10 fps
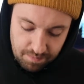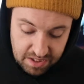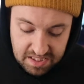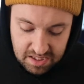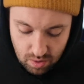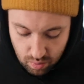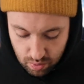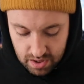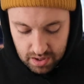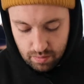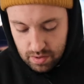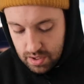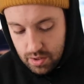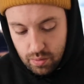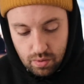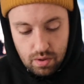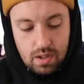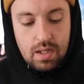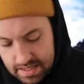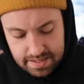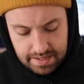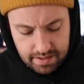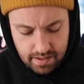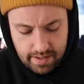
This is a really, really cool deal